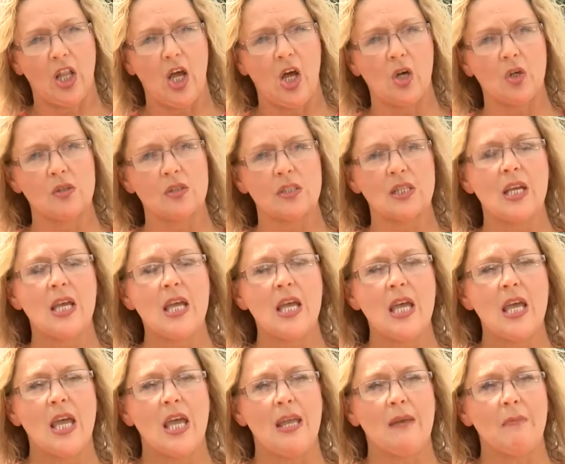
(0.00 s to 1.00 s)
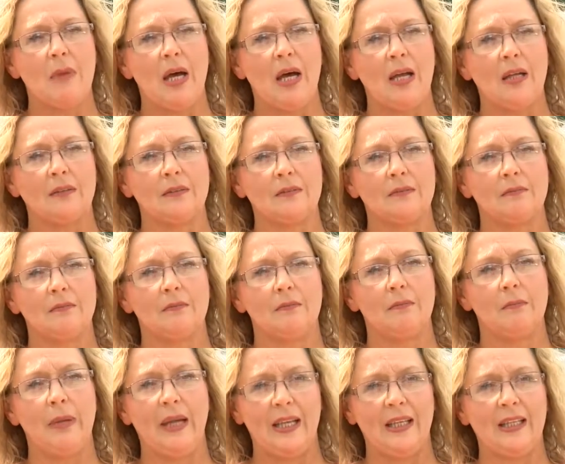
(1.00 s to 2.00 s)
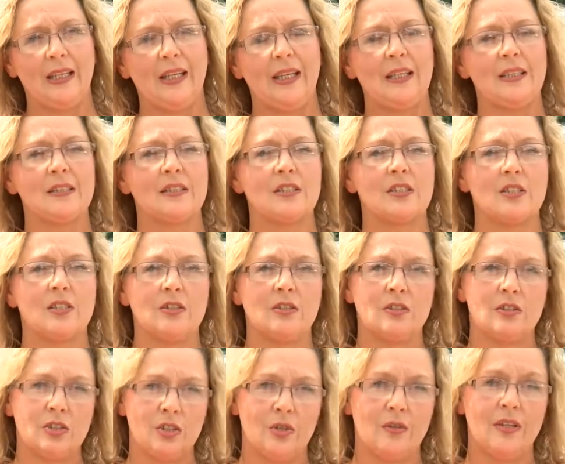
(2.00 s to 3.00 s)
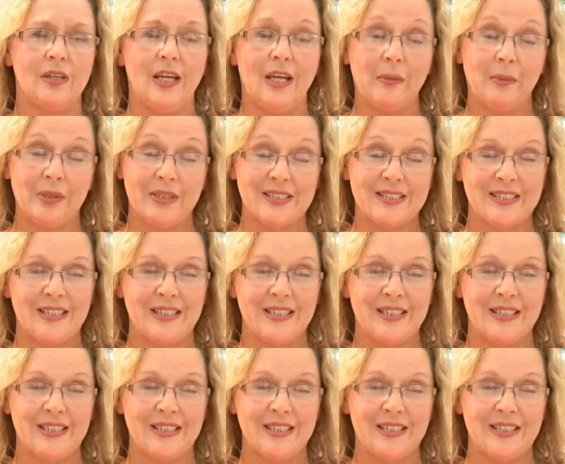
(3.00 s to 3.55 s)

clothes and my bed linens to the neighboring